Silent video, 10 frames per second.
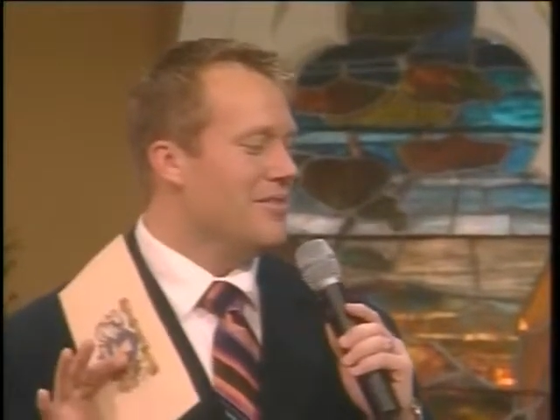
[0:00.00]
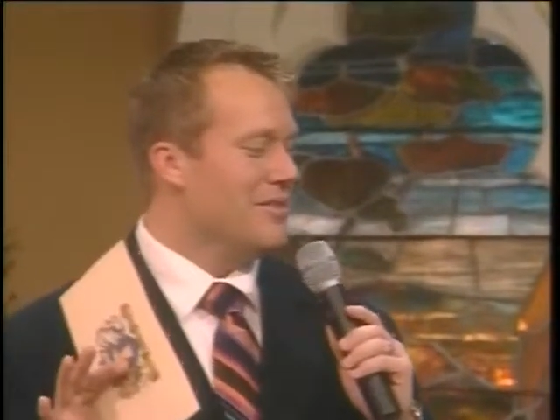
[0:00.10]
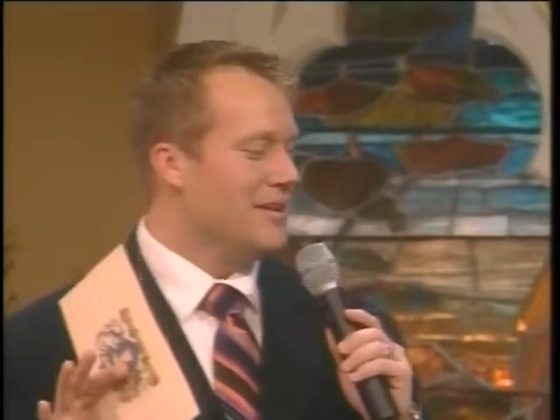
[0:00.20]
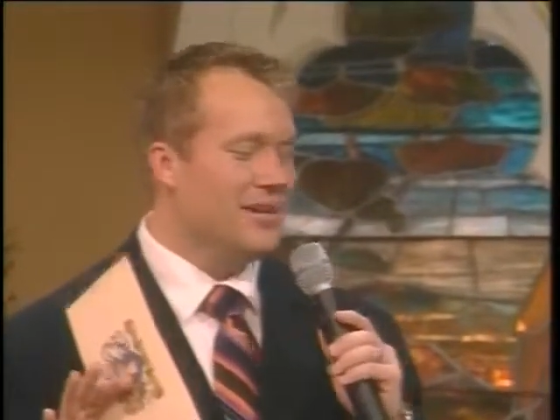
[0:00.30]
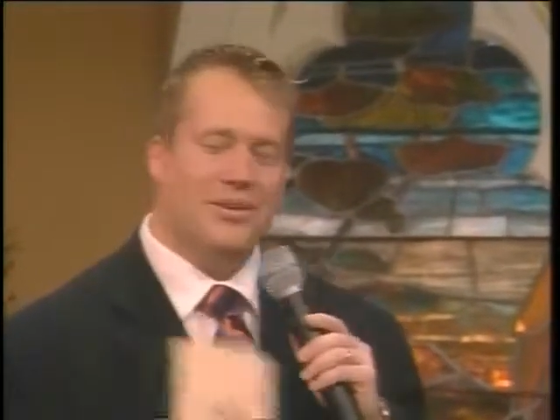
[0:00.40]

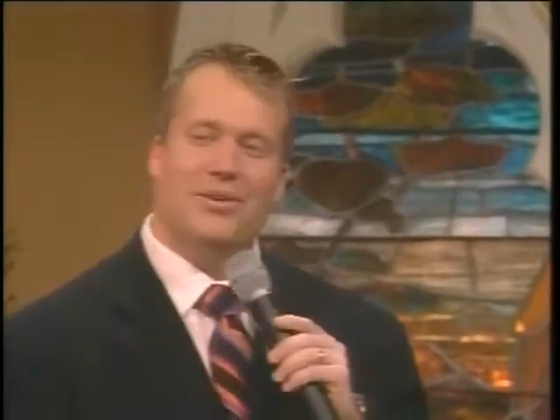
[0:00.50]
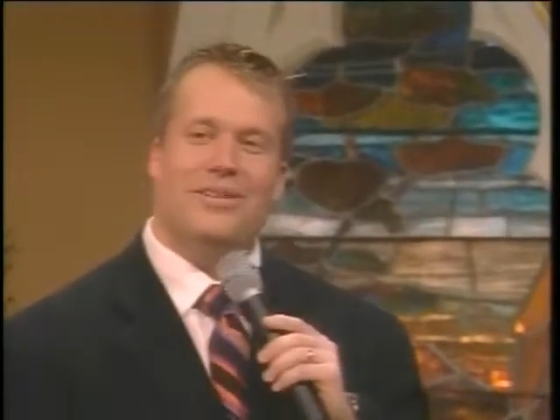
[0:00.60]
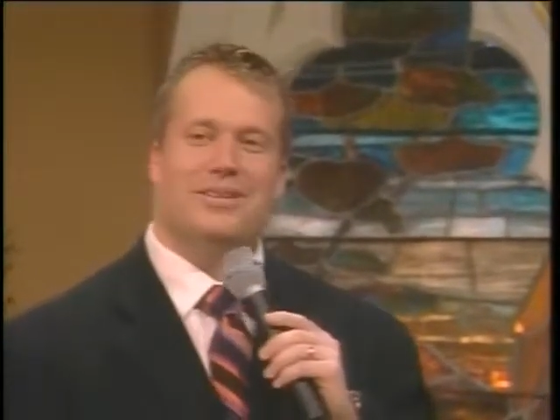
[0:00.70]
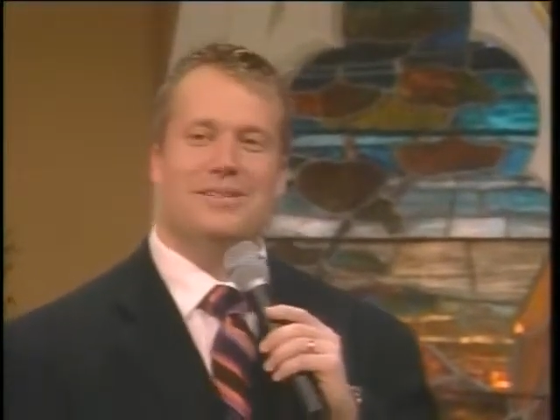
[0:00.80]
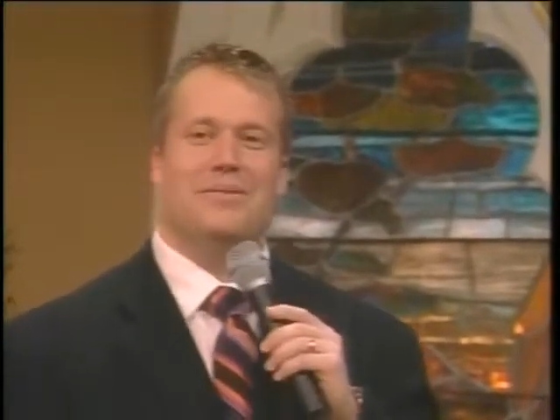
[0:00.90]
you know,
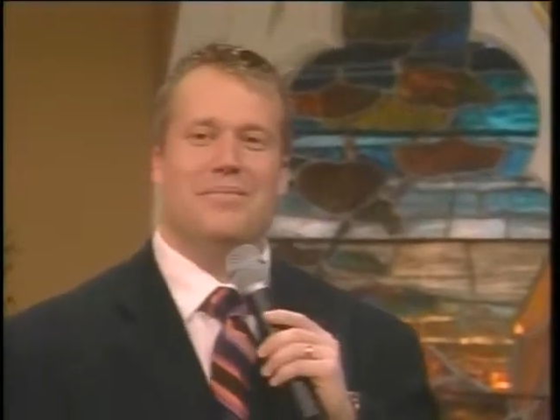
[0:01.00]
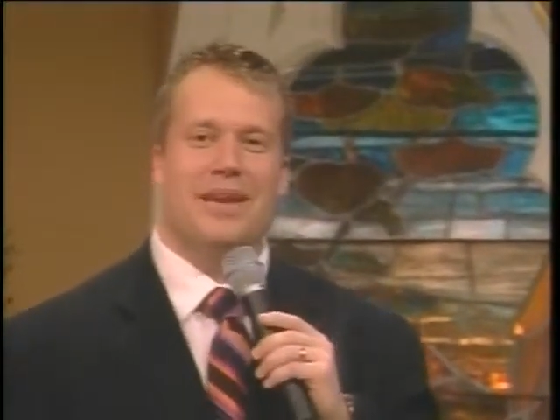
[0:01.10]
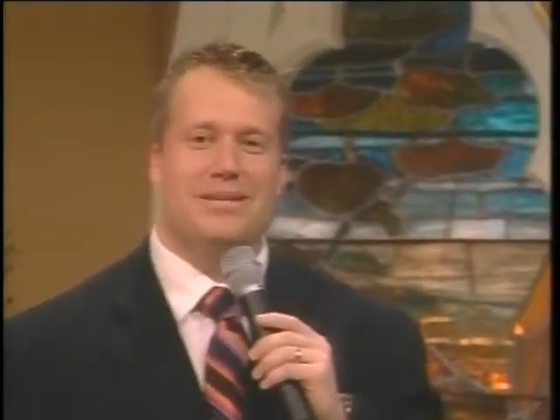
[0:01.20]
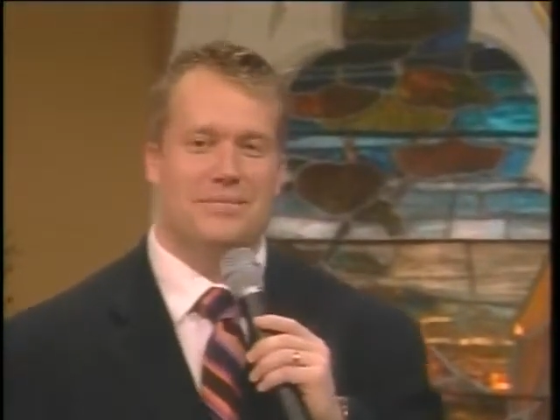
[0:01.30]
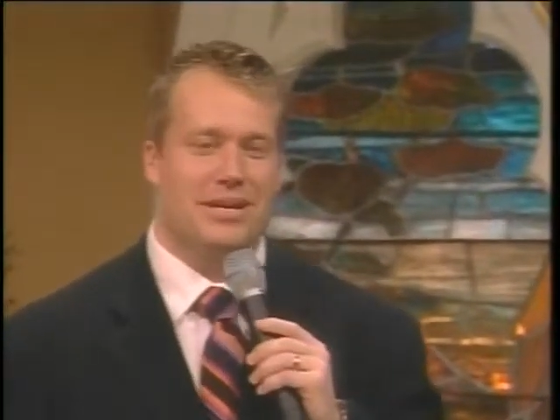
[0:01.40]
and this is
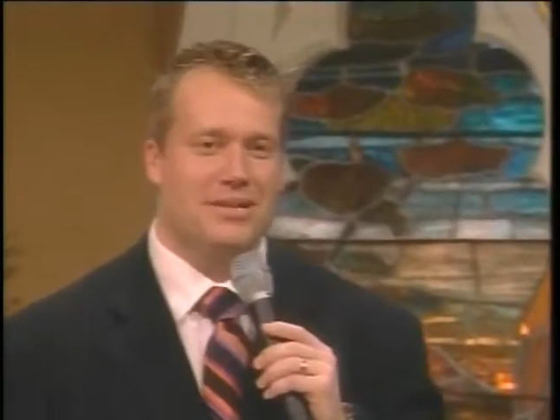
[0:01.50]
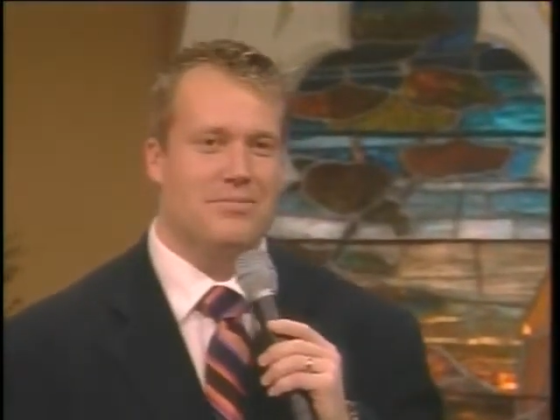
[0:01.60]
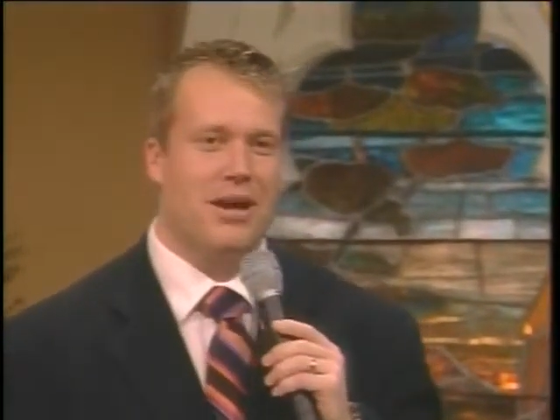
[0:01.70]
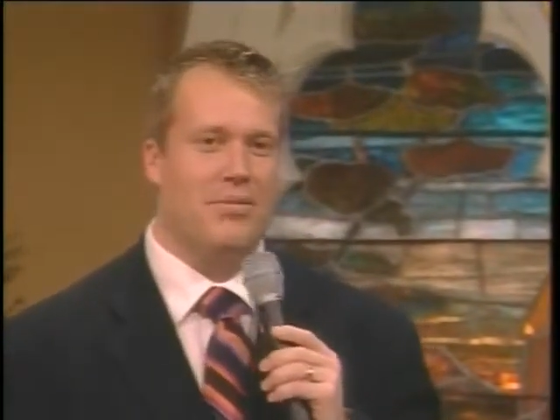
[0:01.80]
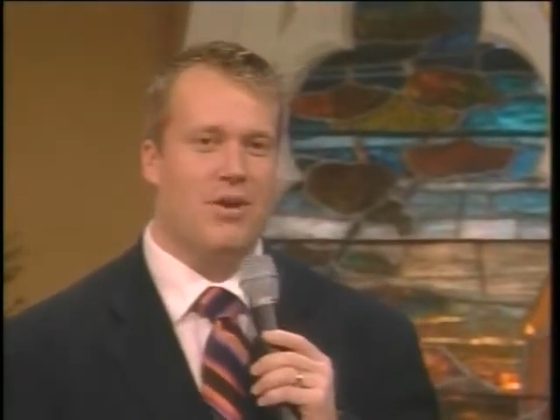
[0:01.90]
amazing because
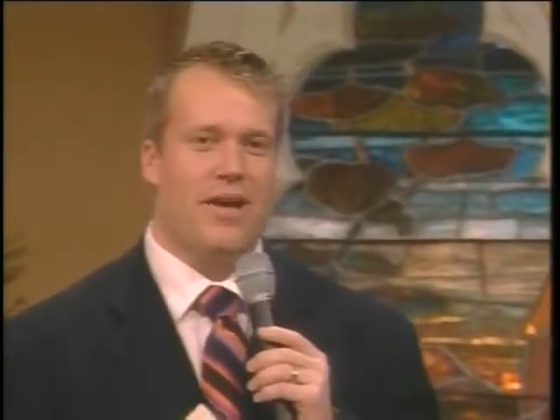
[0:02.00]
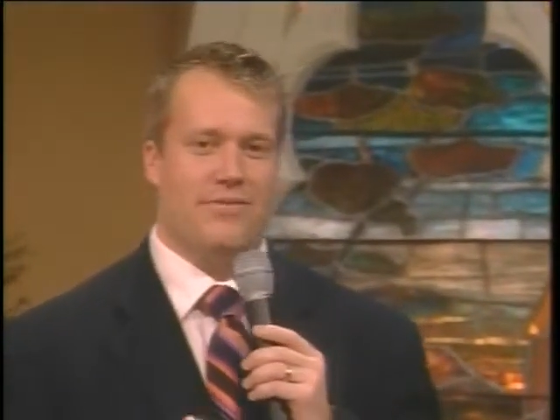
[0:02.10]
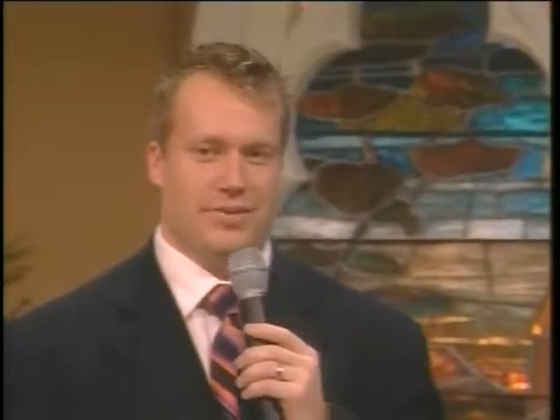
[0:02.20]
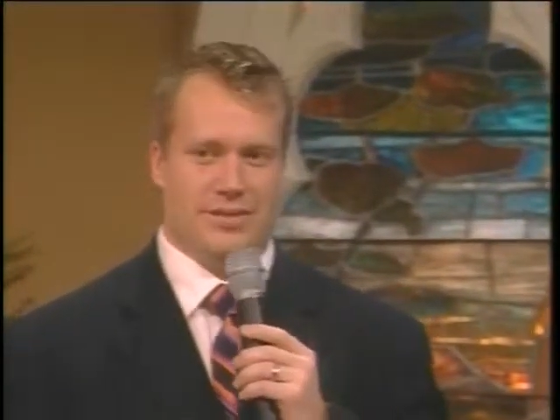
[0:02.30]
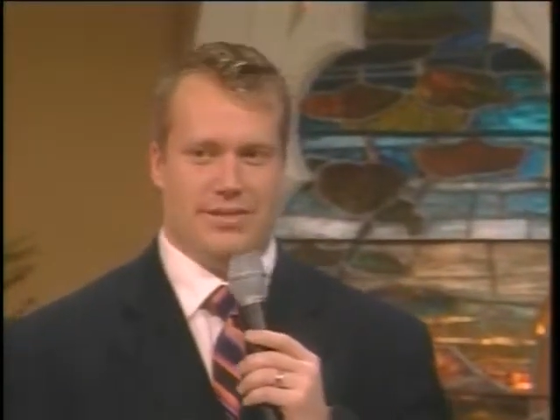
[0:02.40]
my
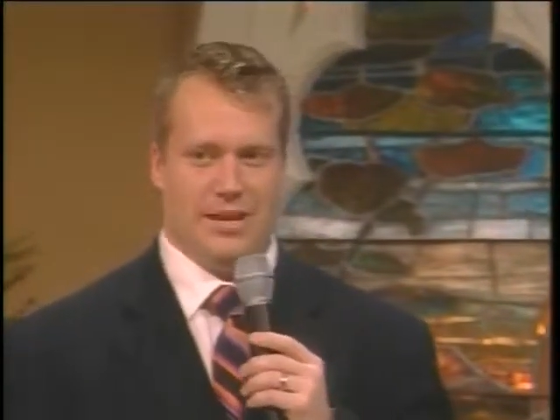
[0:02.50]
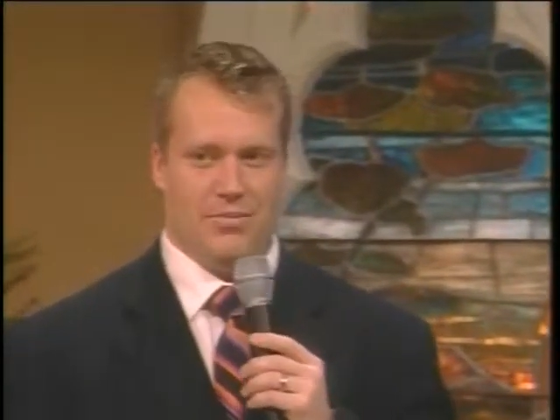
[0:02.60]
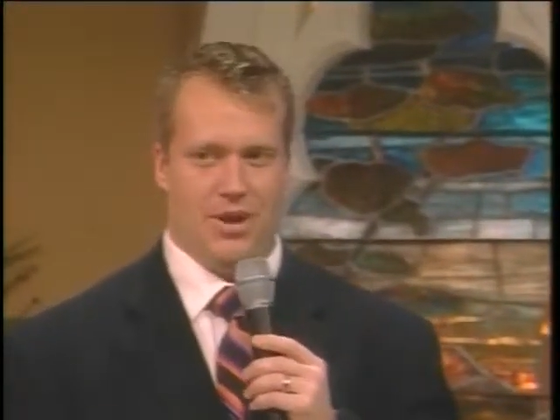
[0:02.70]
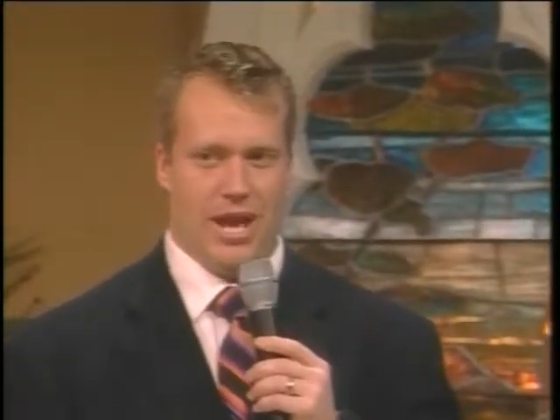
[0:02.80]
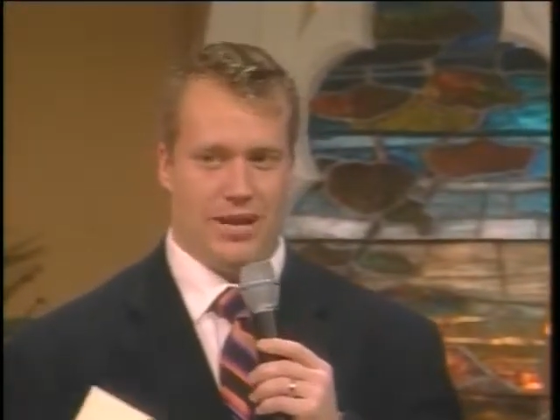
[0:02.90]
wife is the
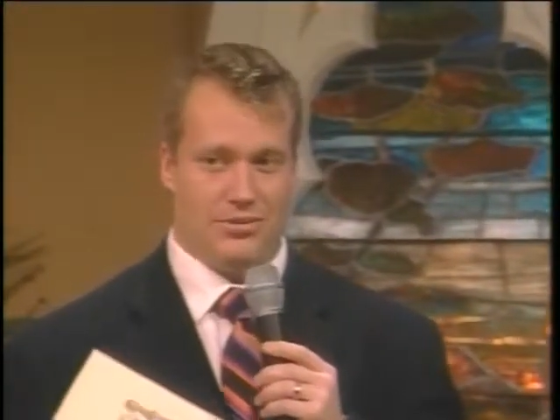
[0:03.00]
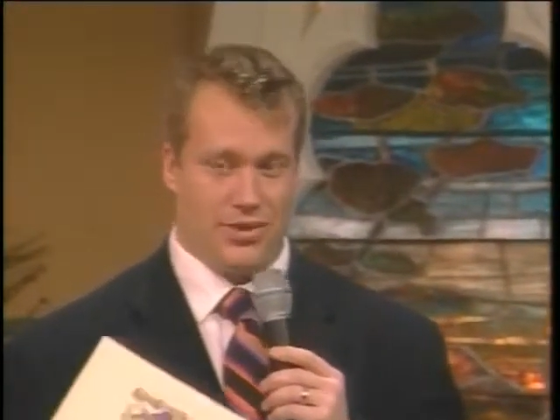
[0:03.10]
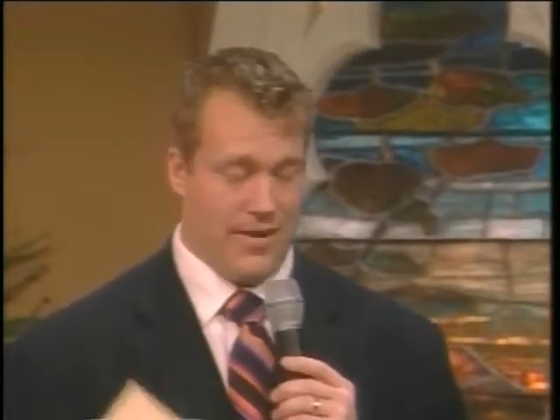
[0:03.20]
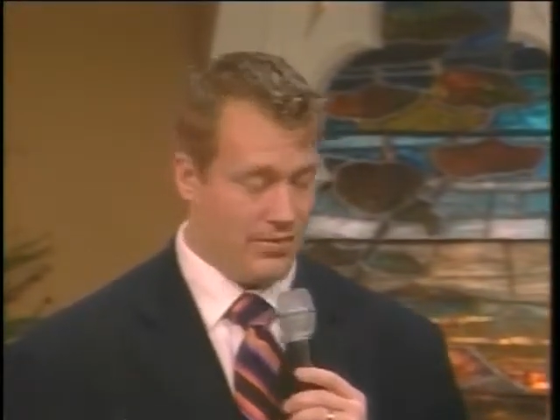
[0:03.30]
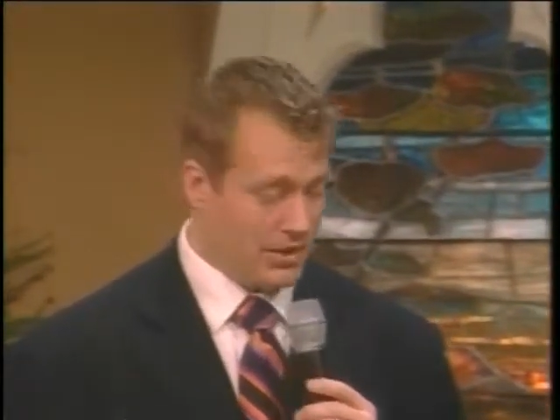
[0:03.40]
same way. I
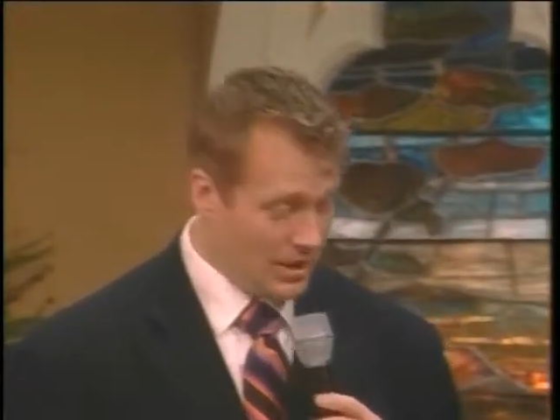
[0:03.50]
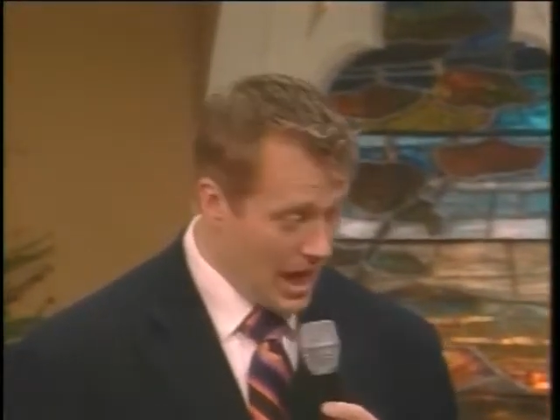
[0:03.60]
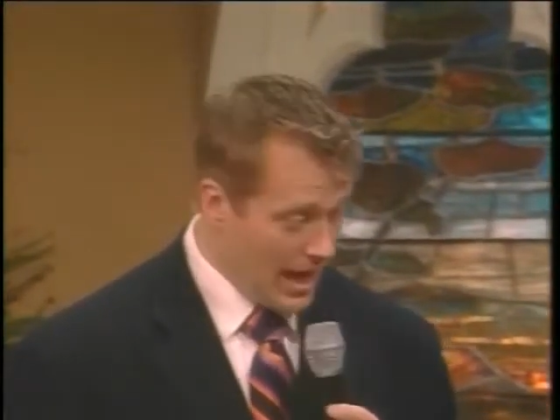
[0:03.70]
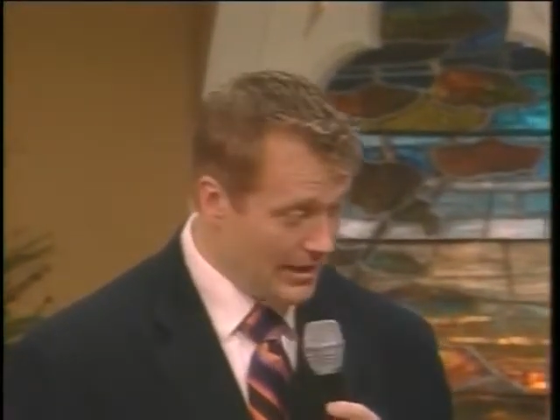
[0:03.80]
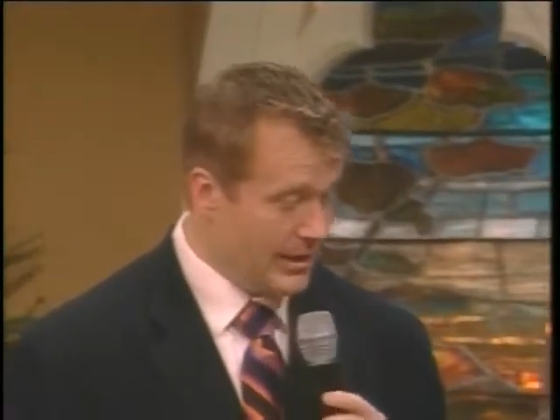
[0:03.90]
travel a
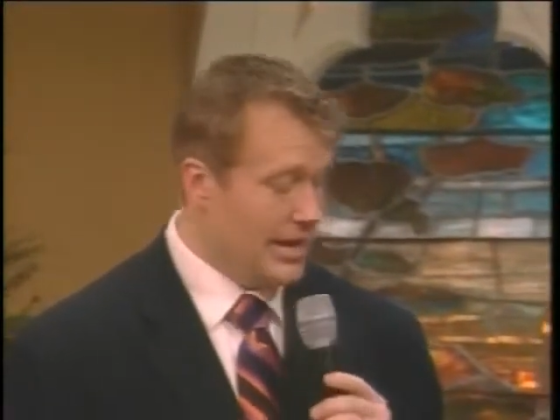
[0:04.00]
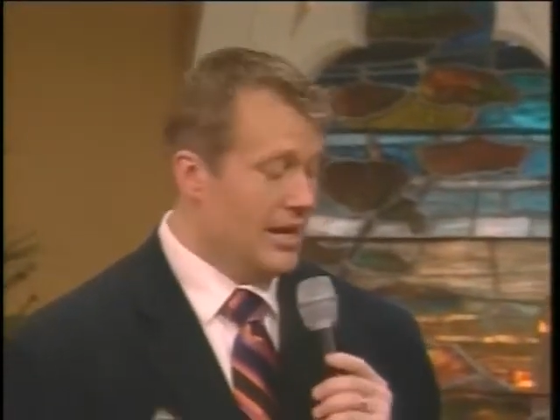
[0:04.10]
lot.